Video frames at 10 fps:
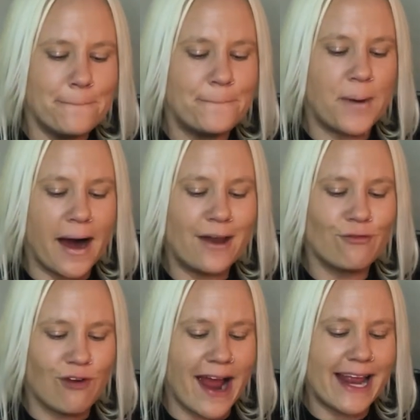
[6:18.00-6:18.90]
But
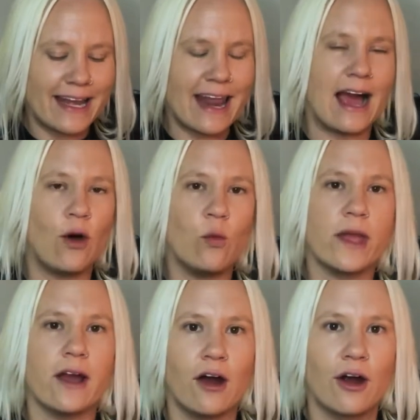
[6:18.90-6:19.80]
right now
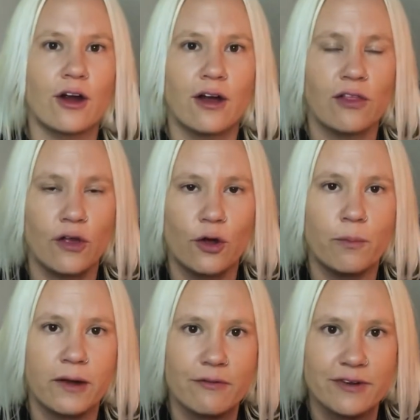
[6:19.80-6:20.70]
we are a little
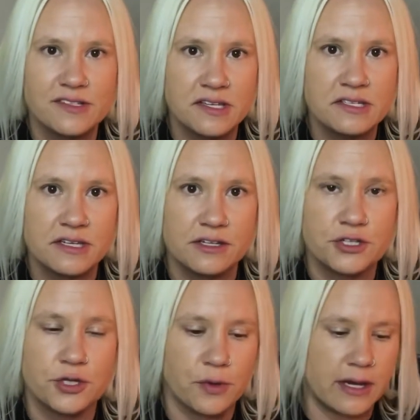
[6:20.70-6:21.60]
bit resistant
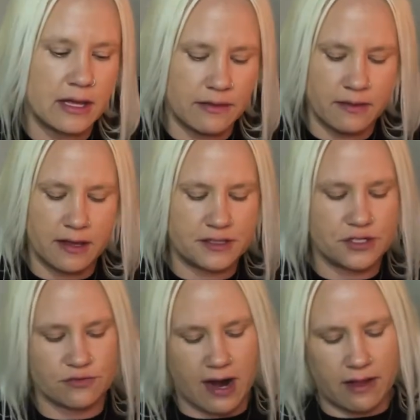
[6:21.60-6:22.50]
to it. In the
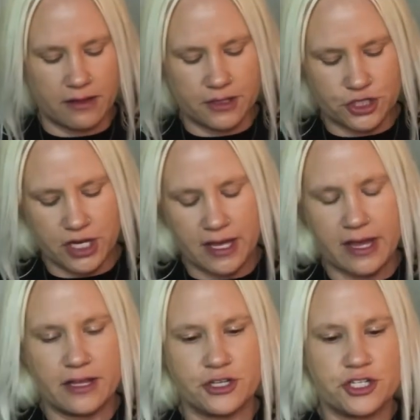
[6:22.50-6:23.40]
astrology,
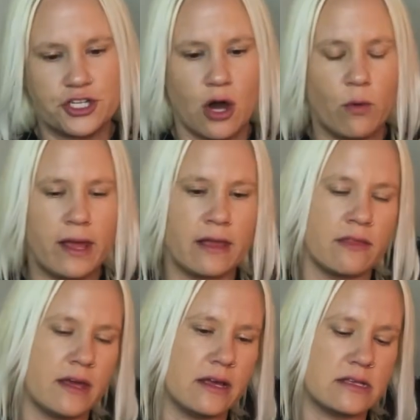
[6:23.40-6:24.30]
it's showing
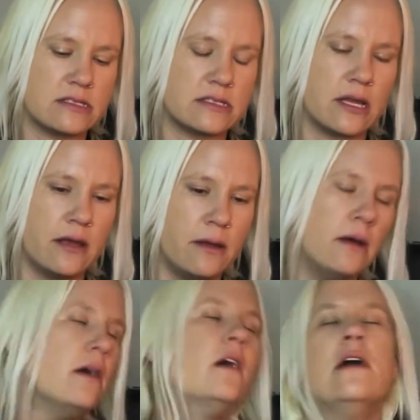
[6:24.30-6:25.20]
this
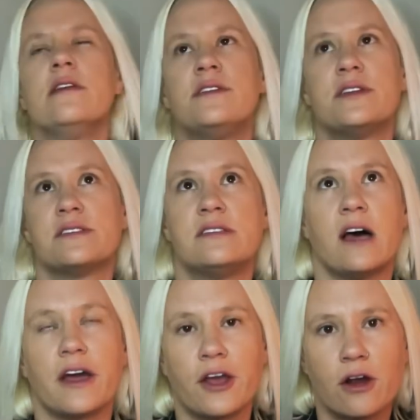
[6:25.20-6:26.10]

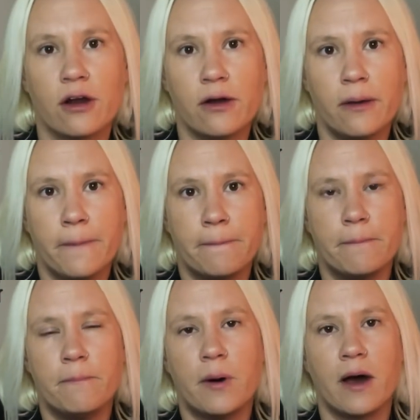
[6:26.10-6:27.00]
desire,
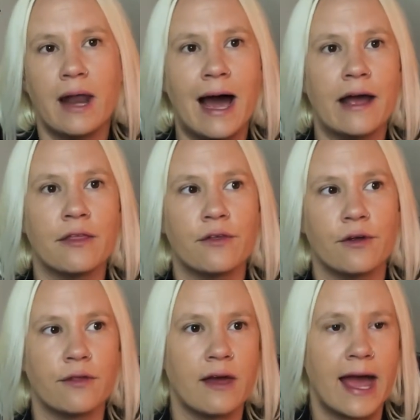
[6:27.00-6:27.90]
but
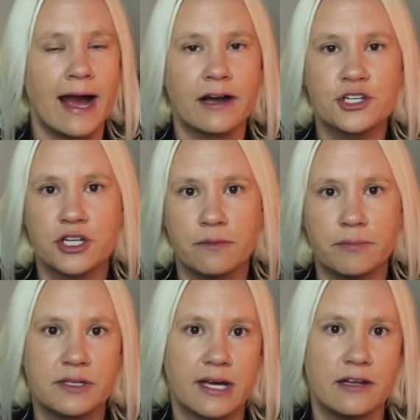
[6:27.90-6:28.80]
either the action
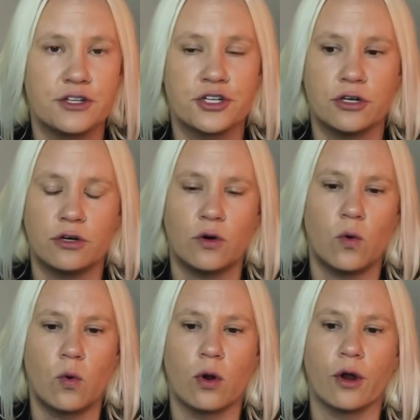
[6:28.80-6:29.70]
potential
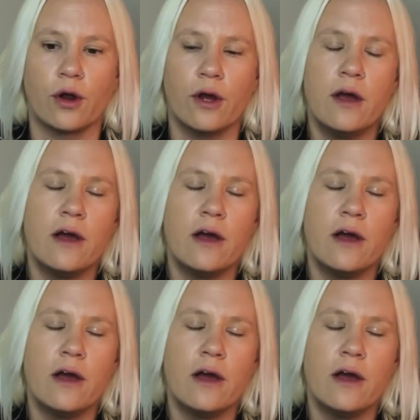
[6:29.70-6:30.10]
or